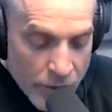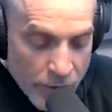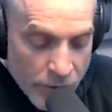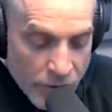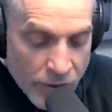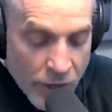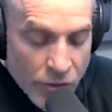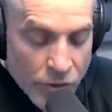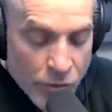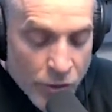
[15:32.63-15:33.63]

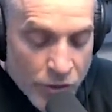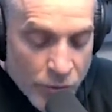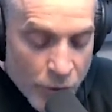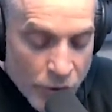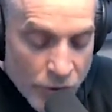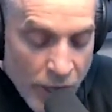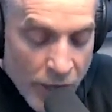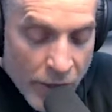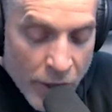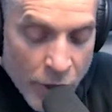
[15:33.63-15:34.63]
sensation where it's where it's
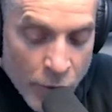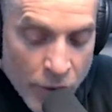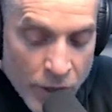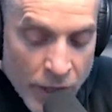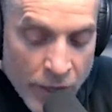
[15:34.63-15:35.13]
not hungry